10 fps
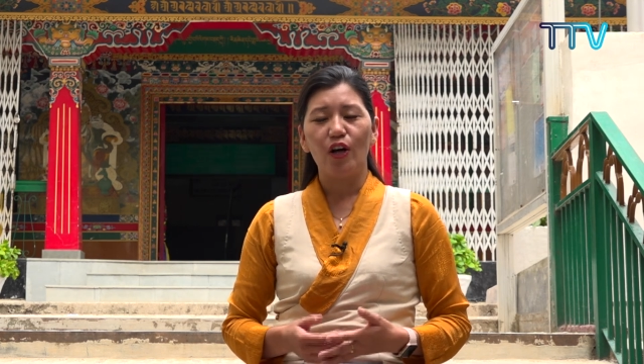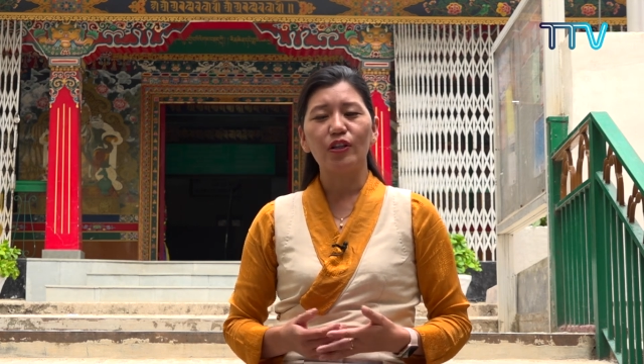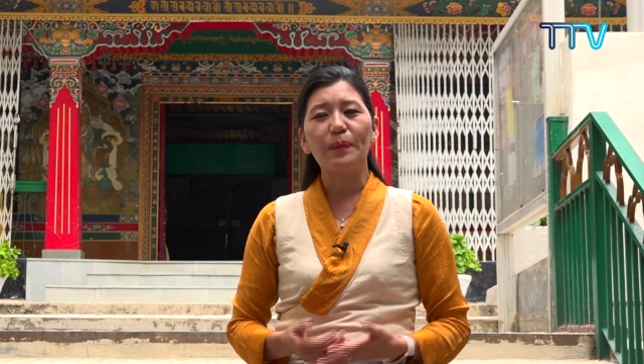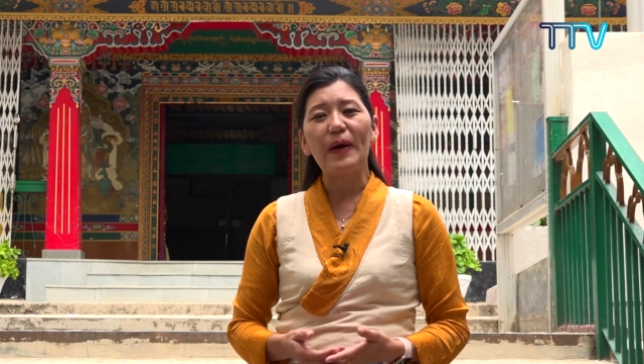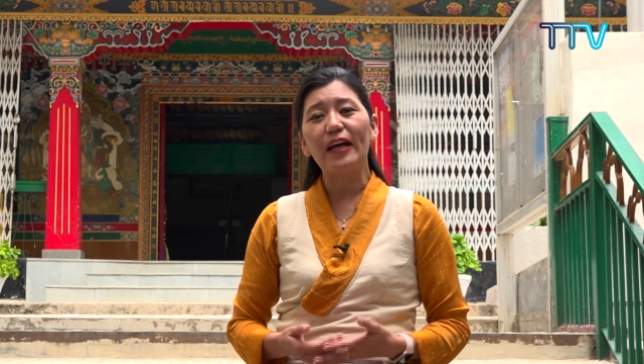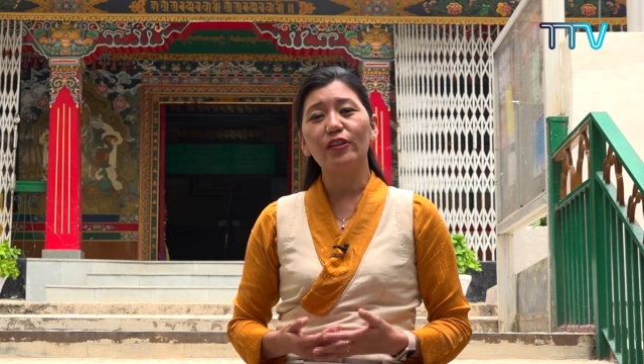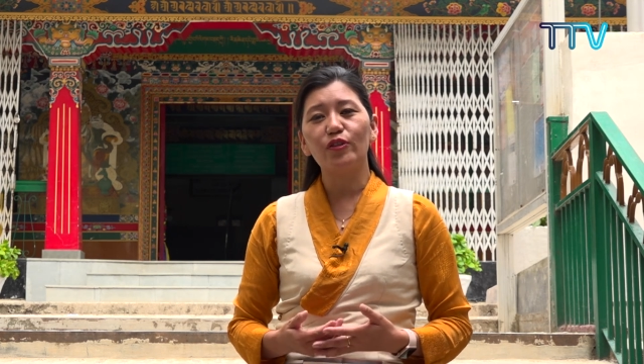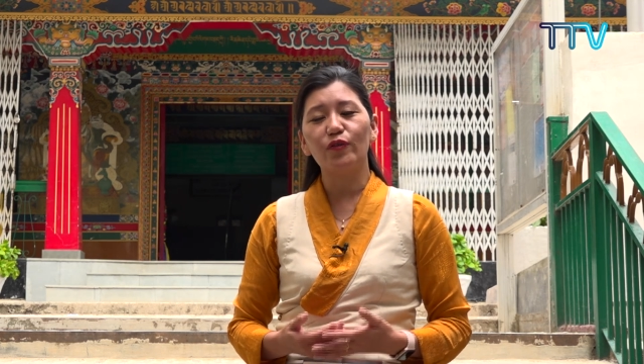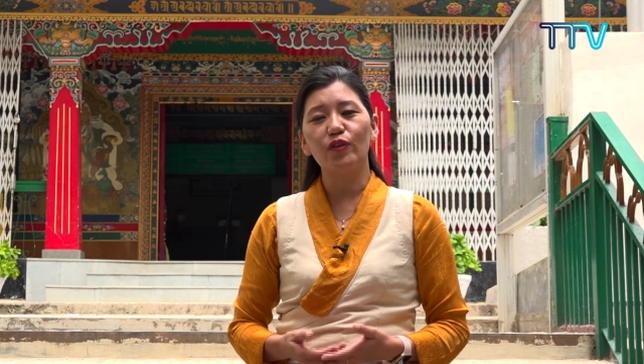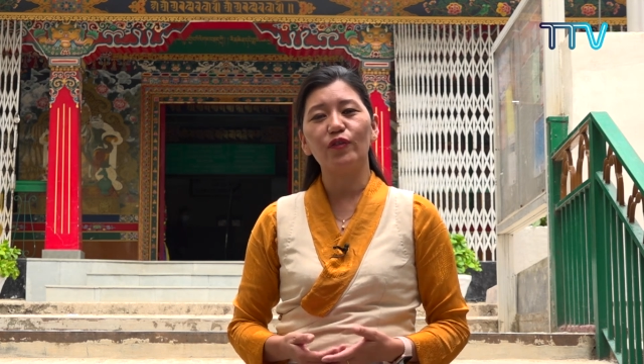On the path
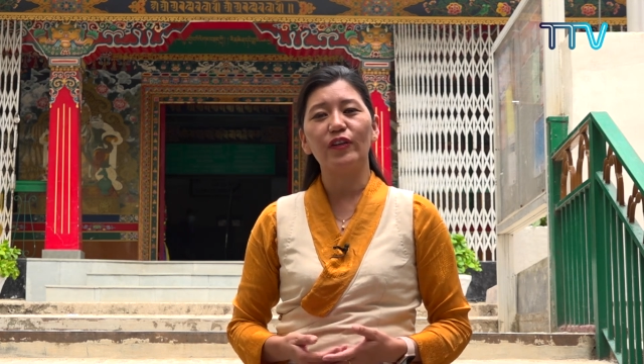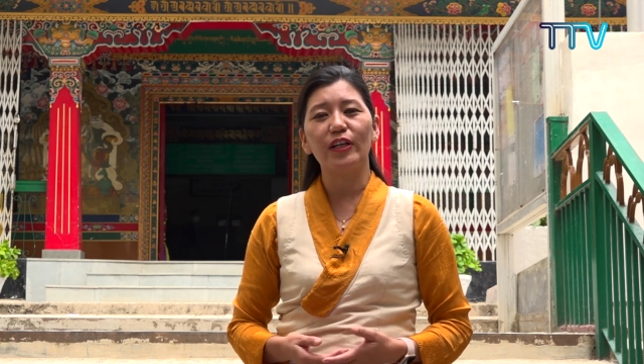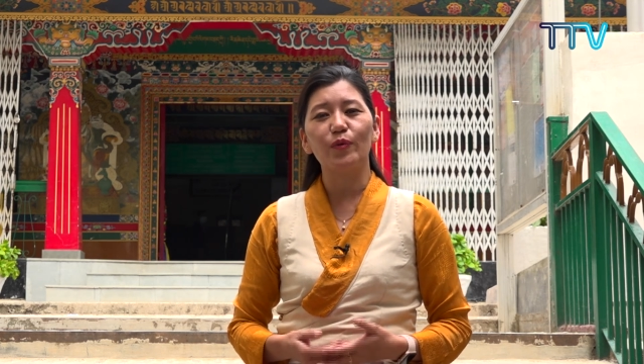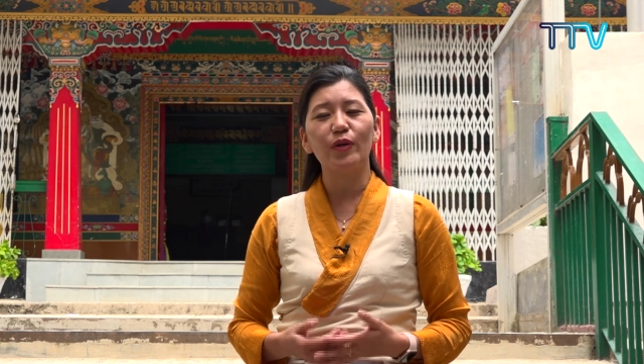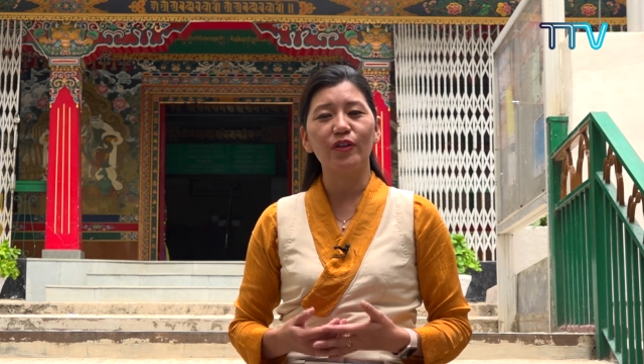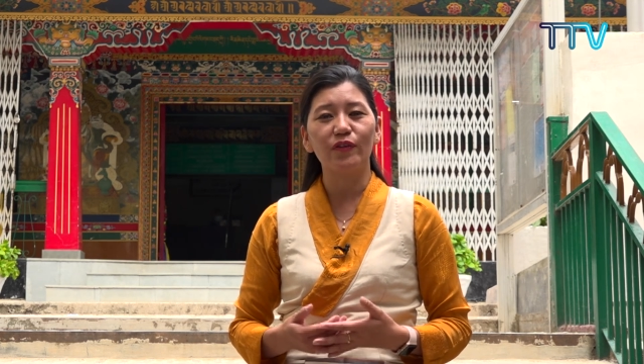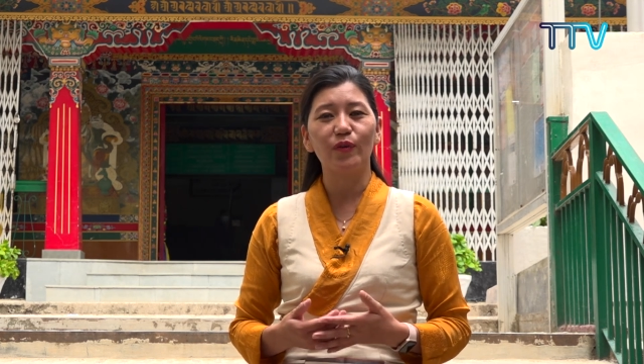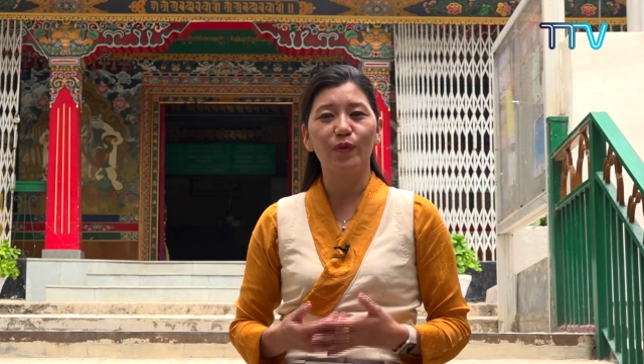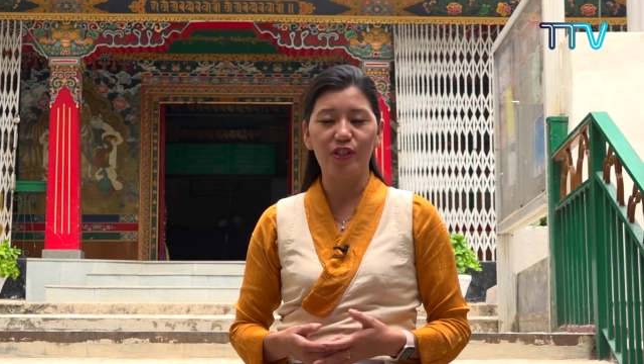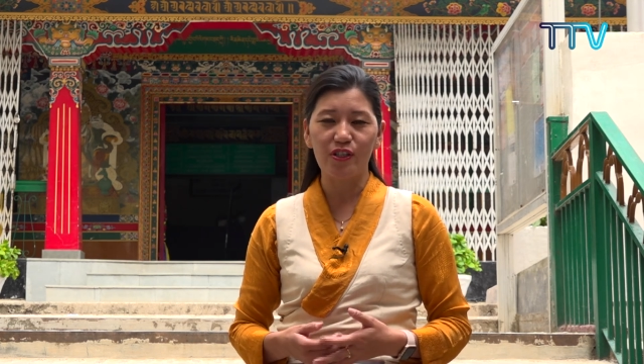to fulfilling one of
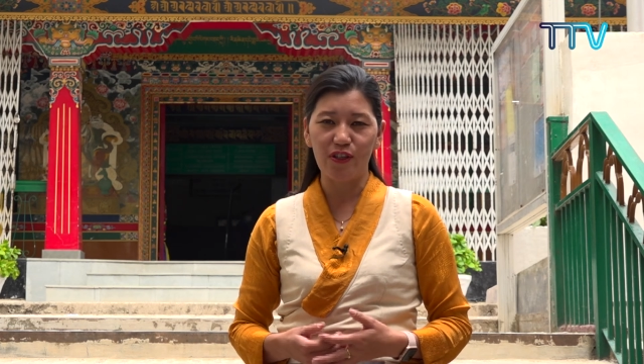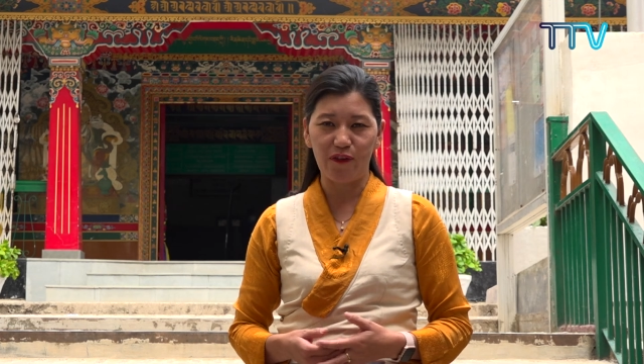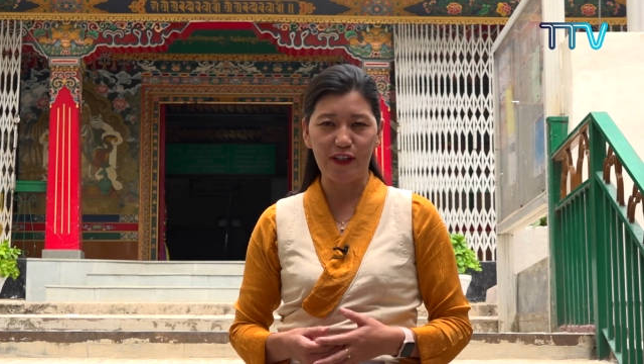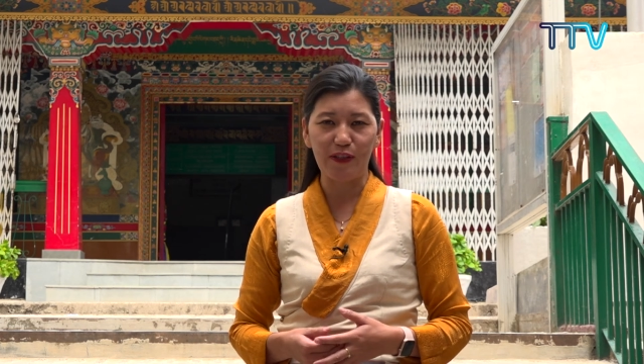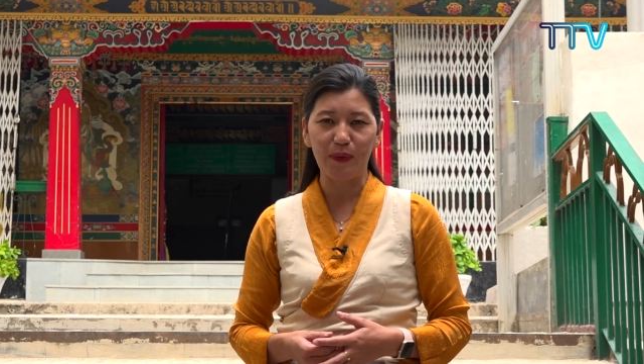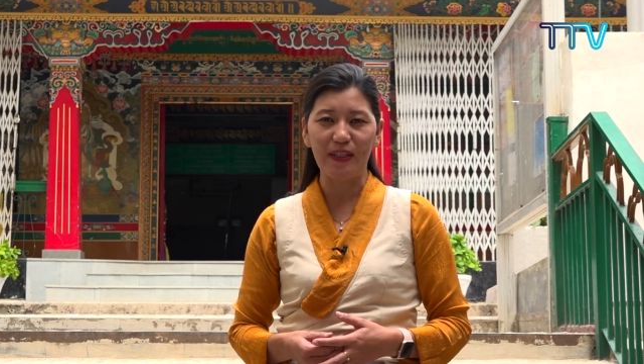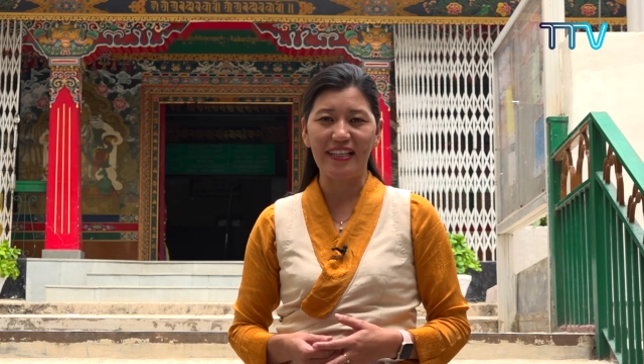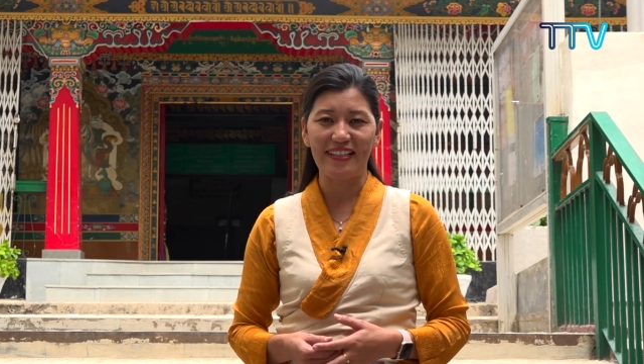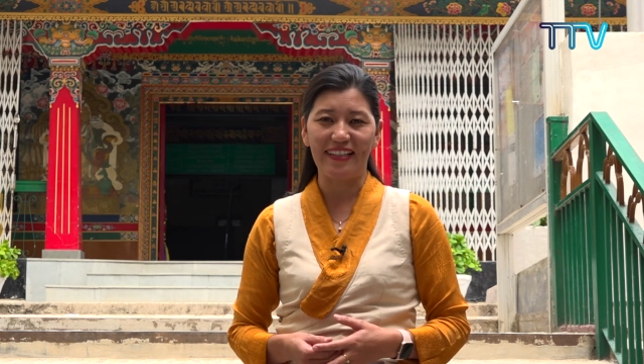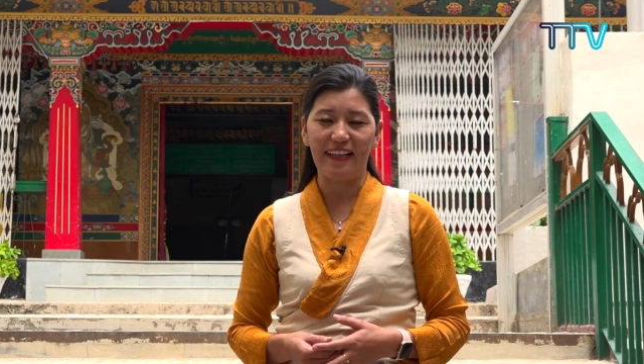the visions of His
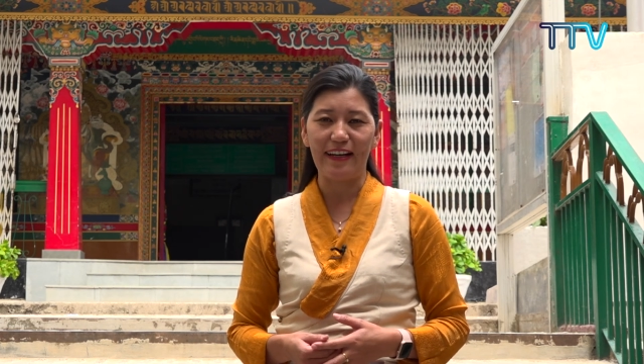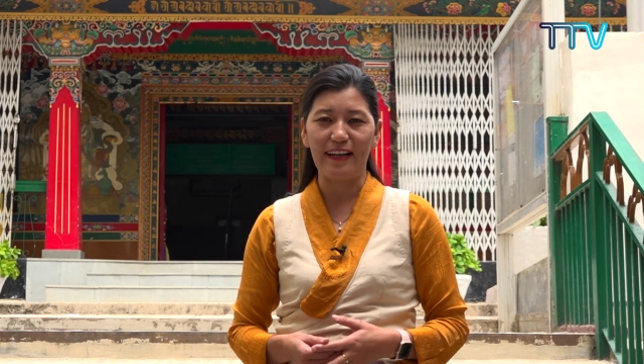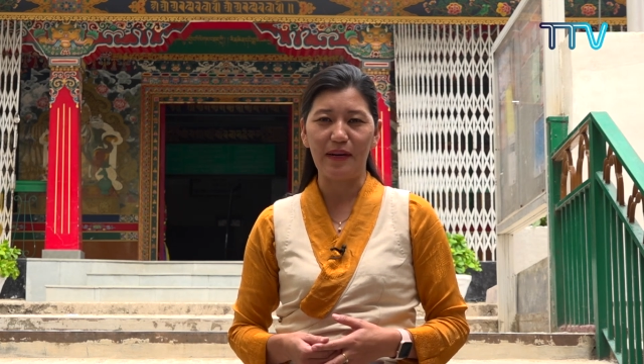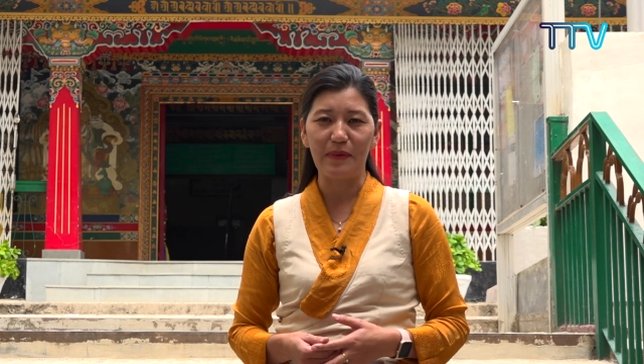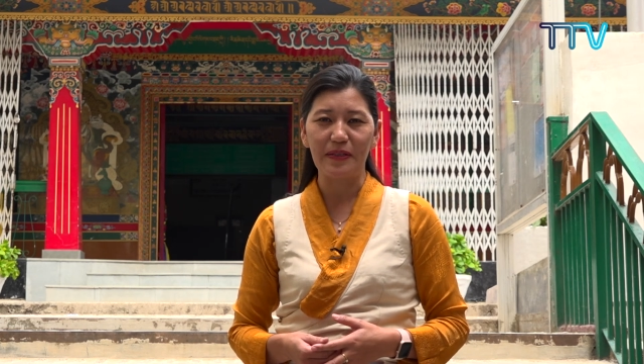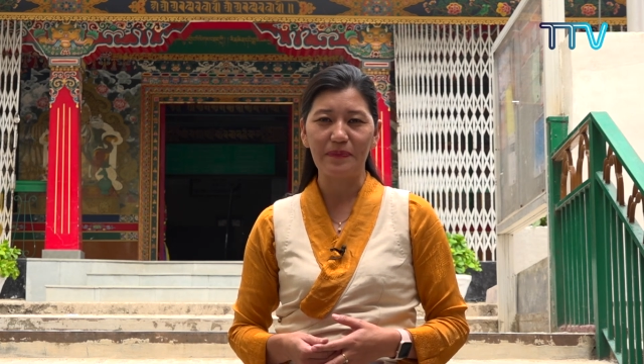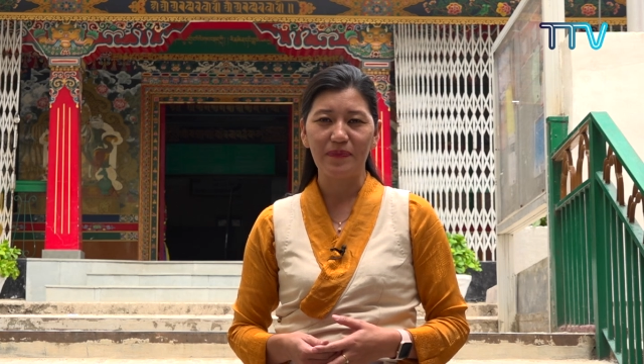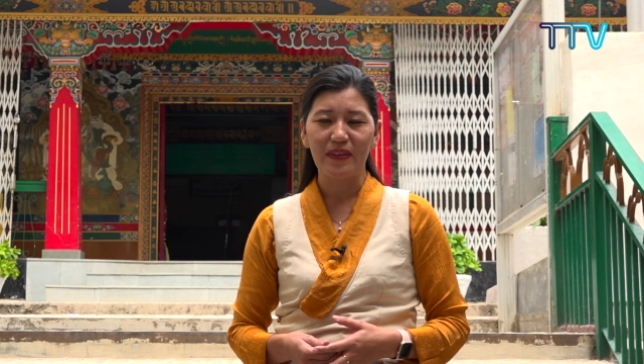Holiness the Dalai Lama,